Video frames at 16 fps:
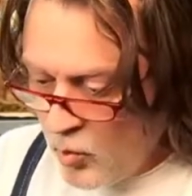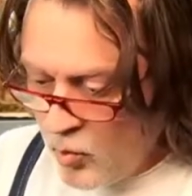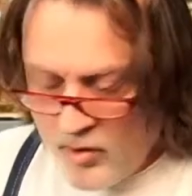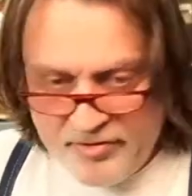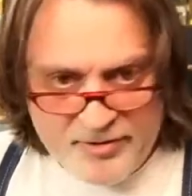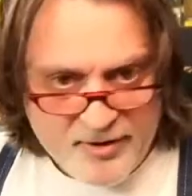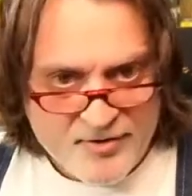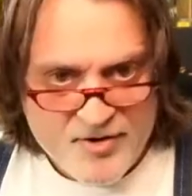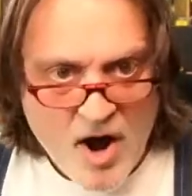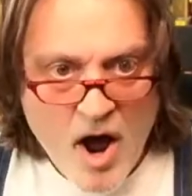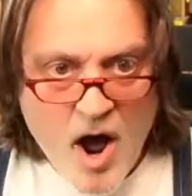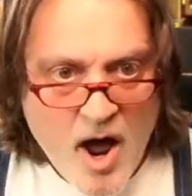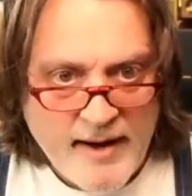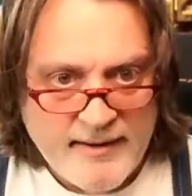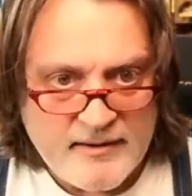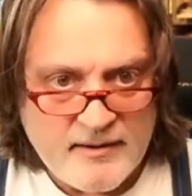they're
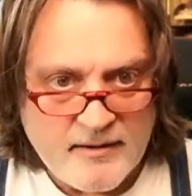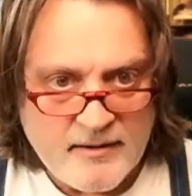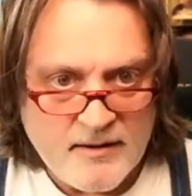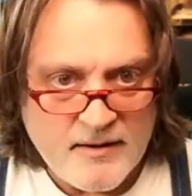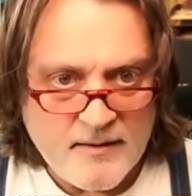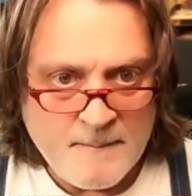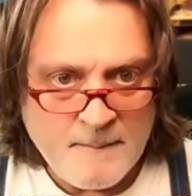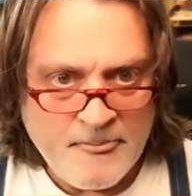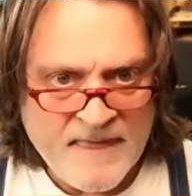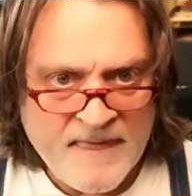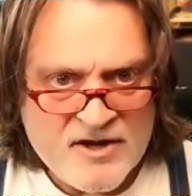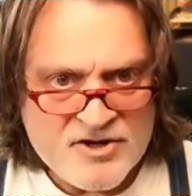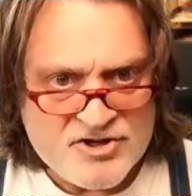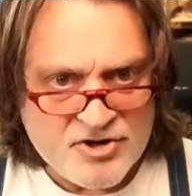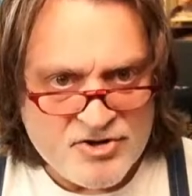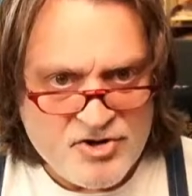not.
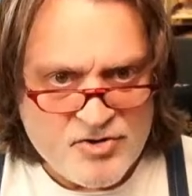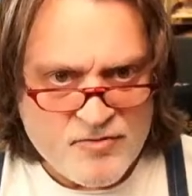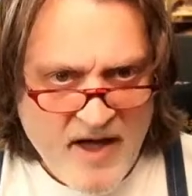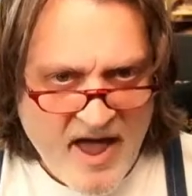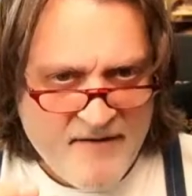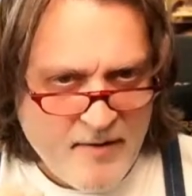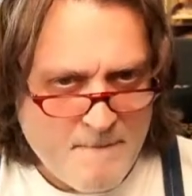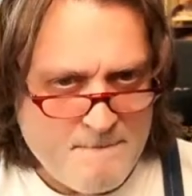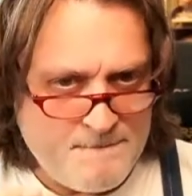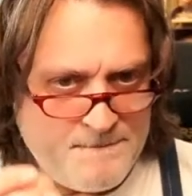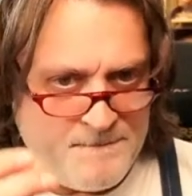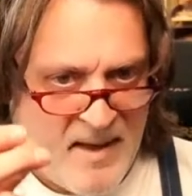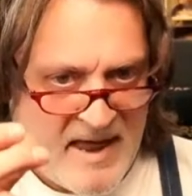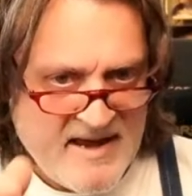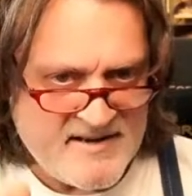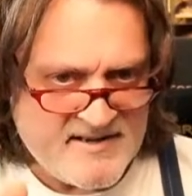So you have a
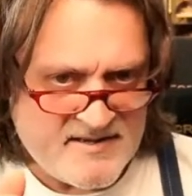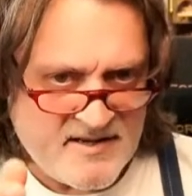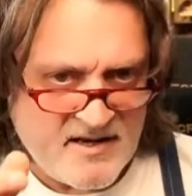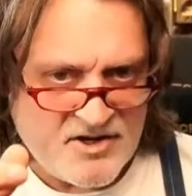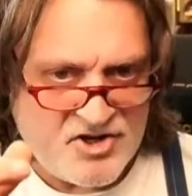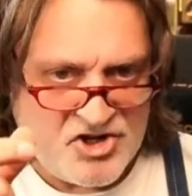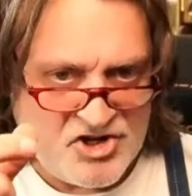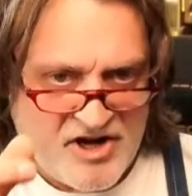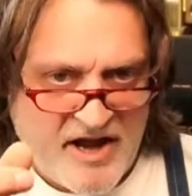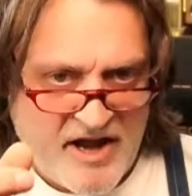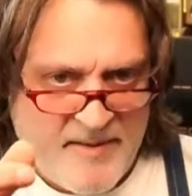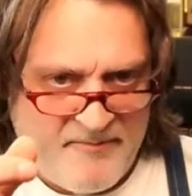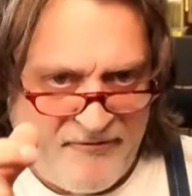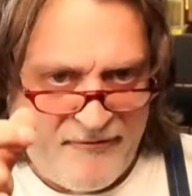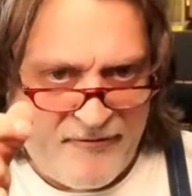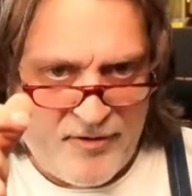basic
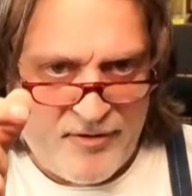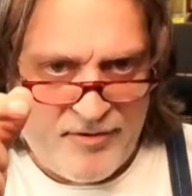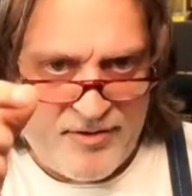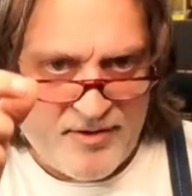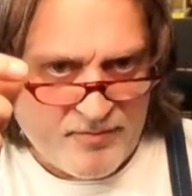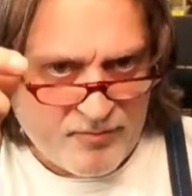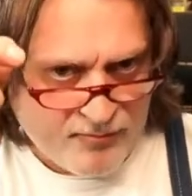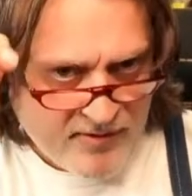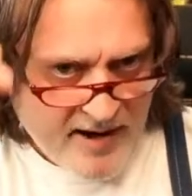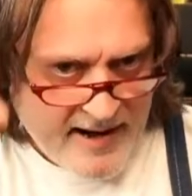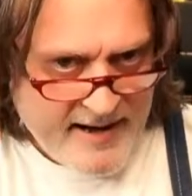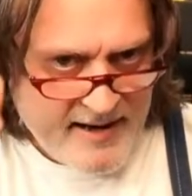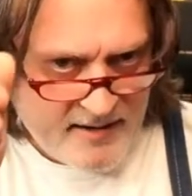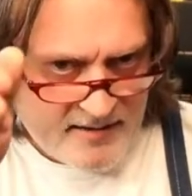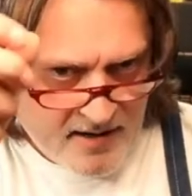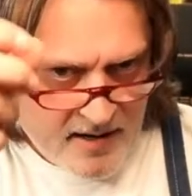shape for the
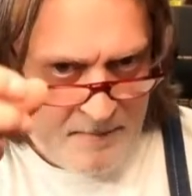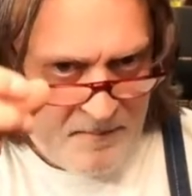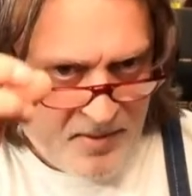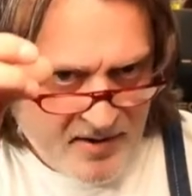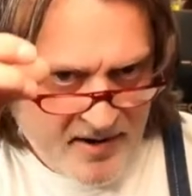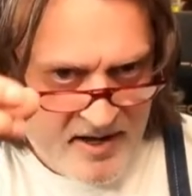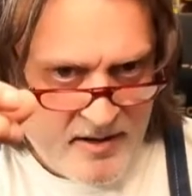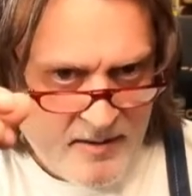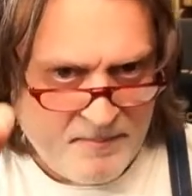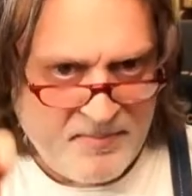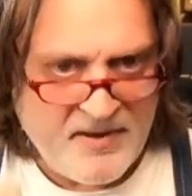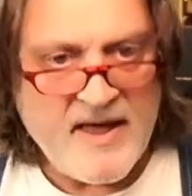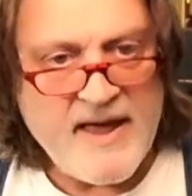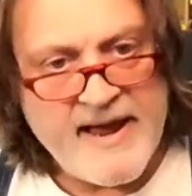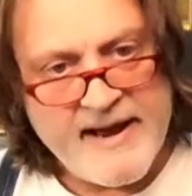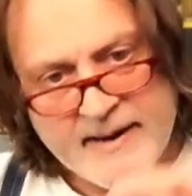right upper hip
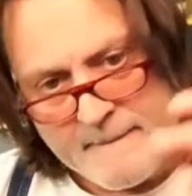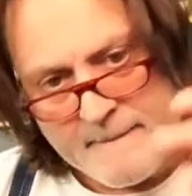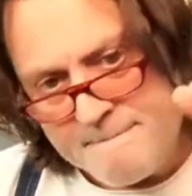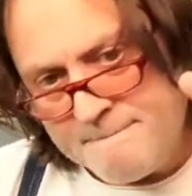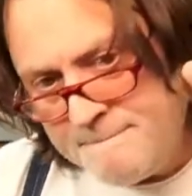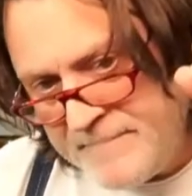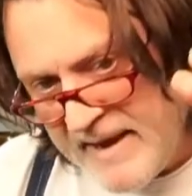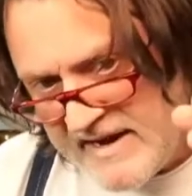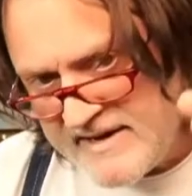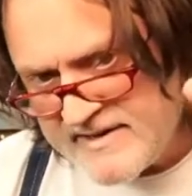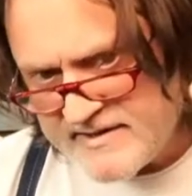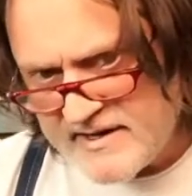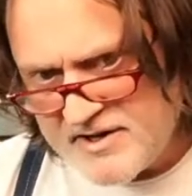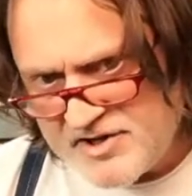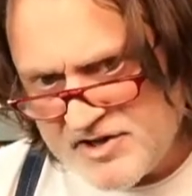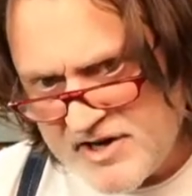and a
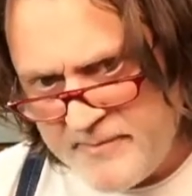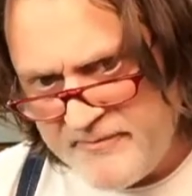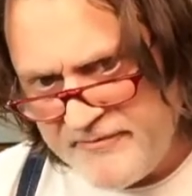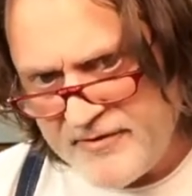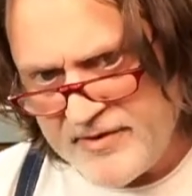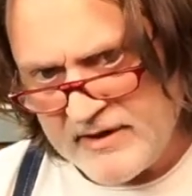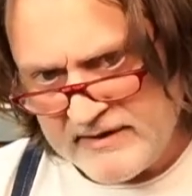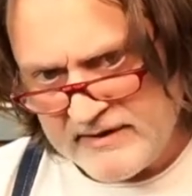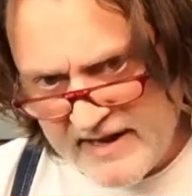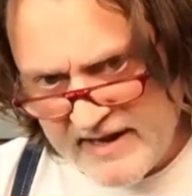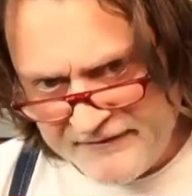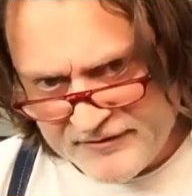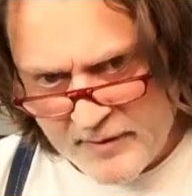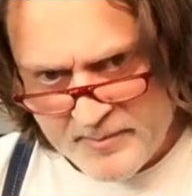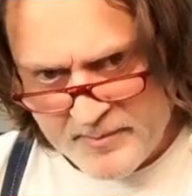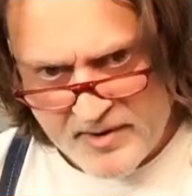basic shape for the
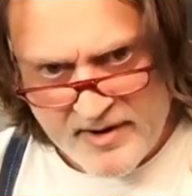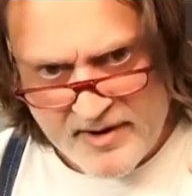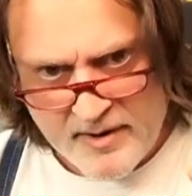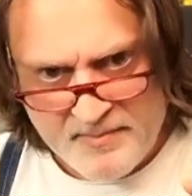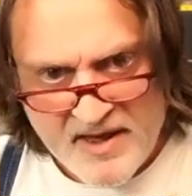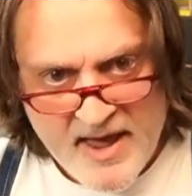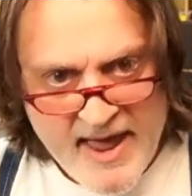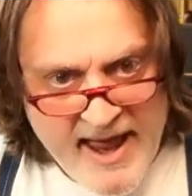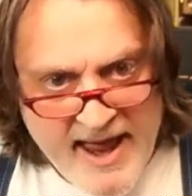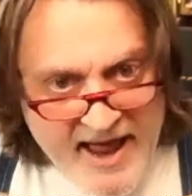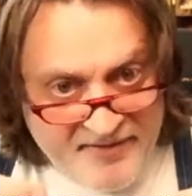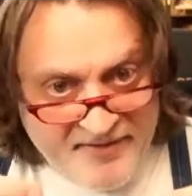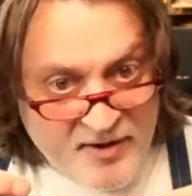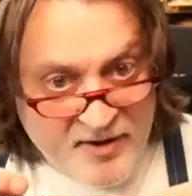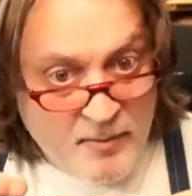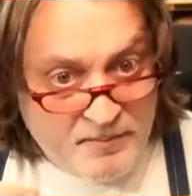left upper hip,
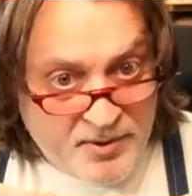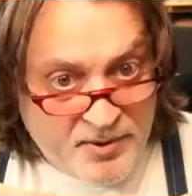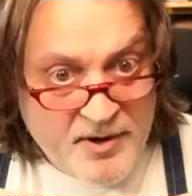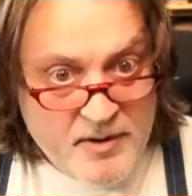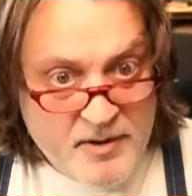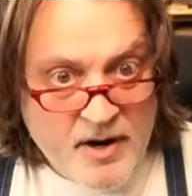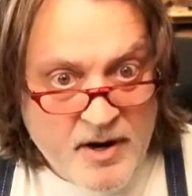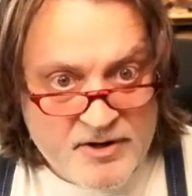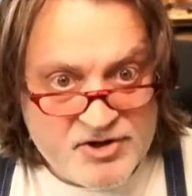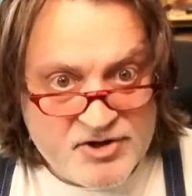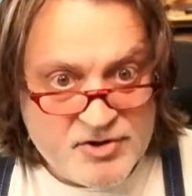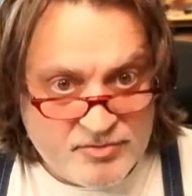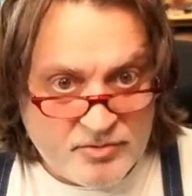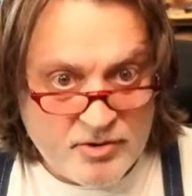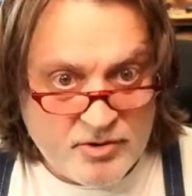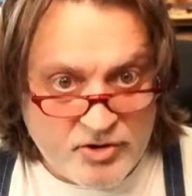and they'll pretty much
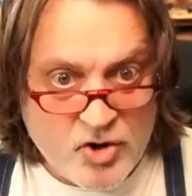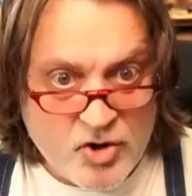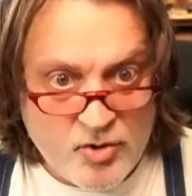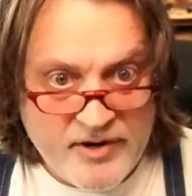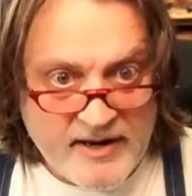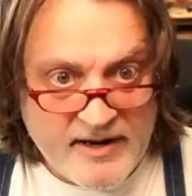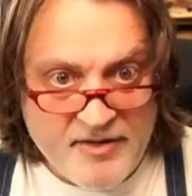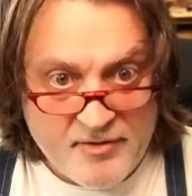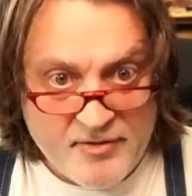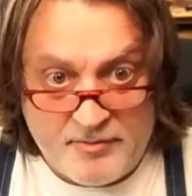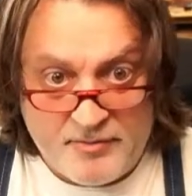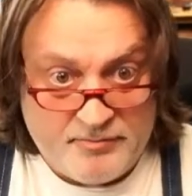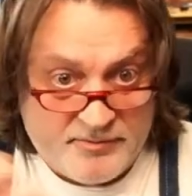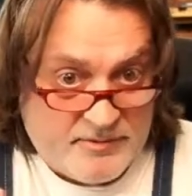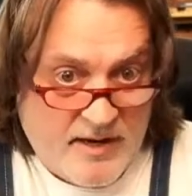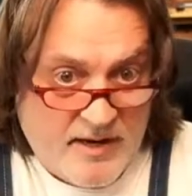go together
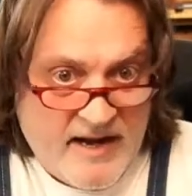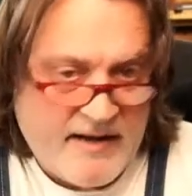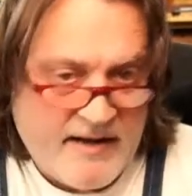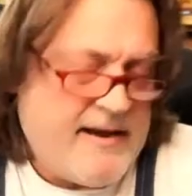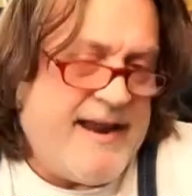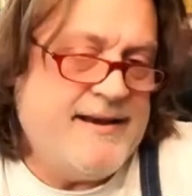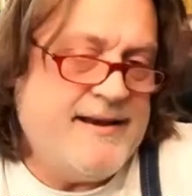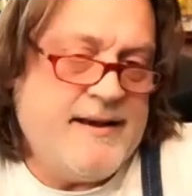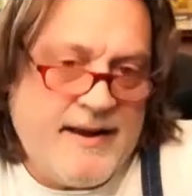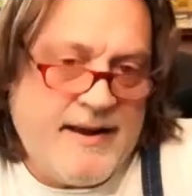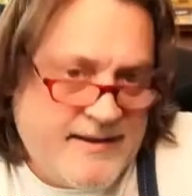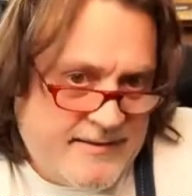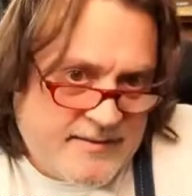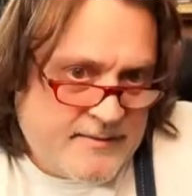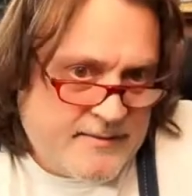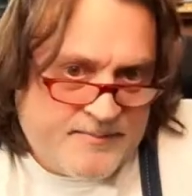in, in
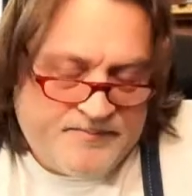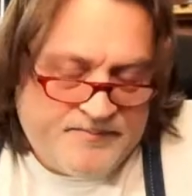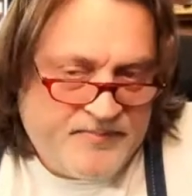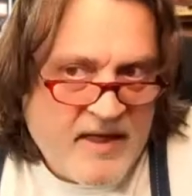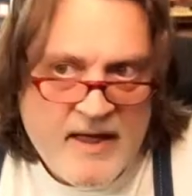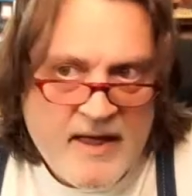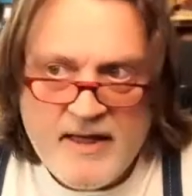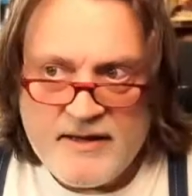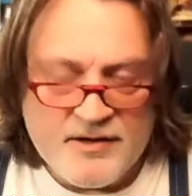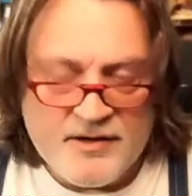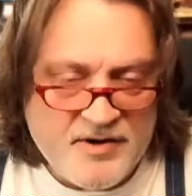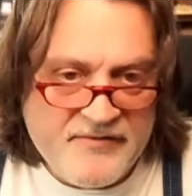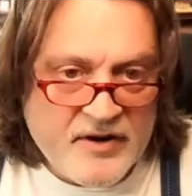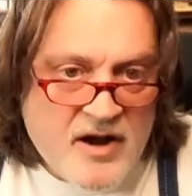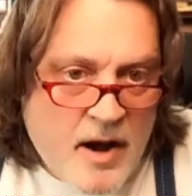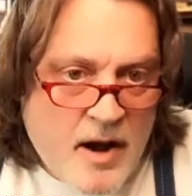into you know
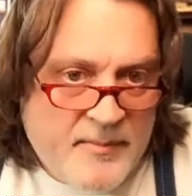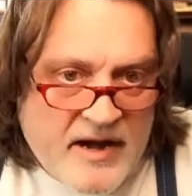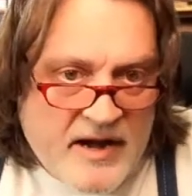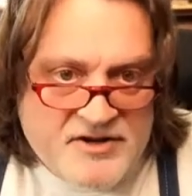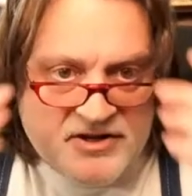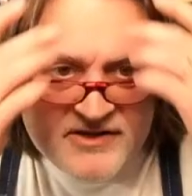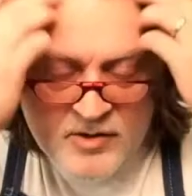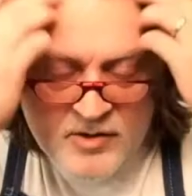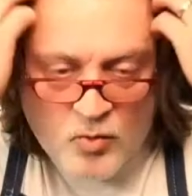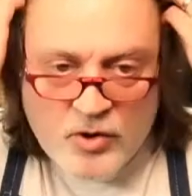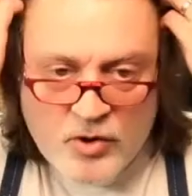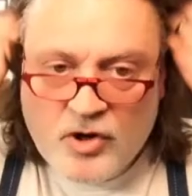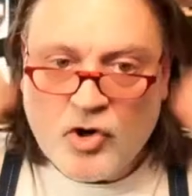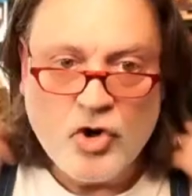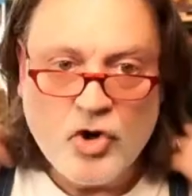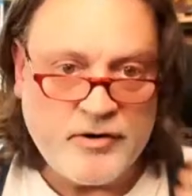even combinations that
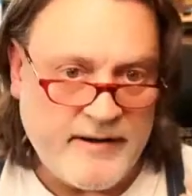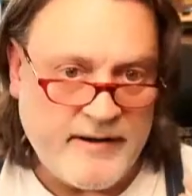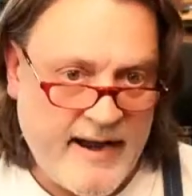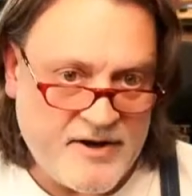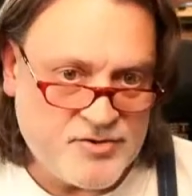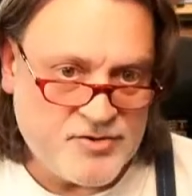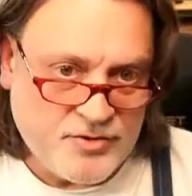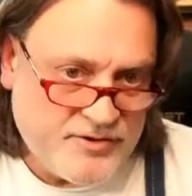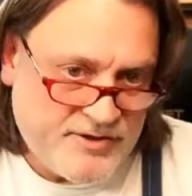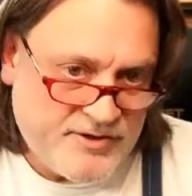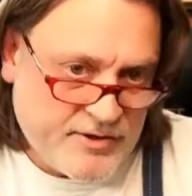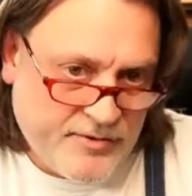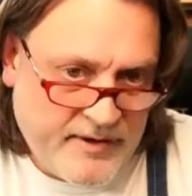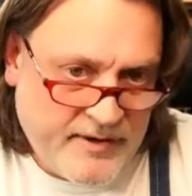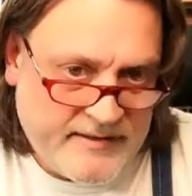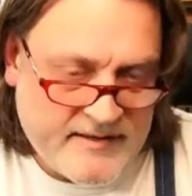wouldn't look natural,
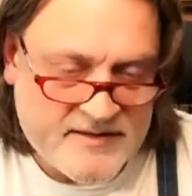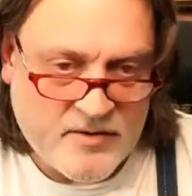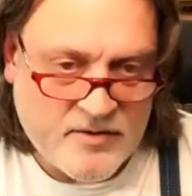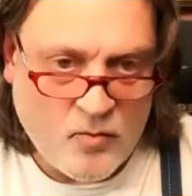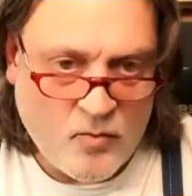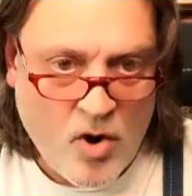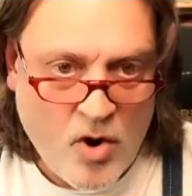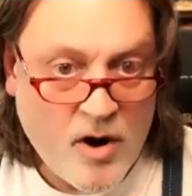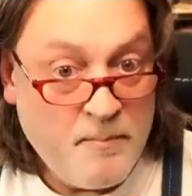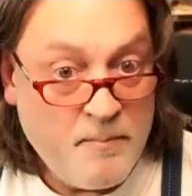so it doesn't work.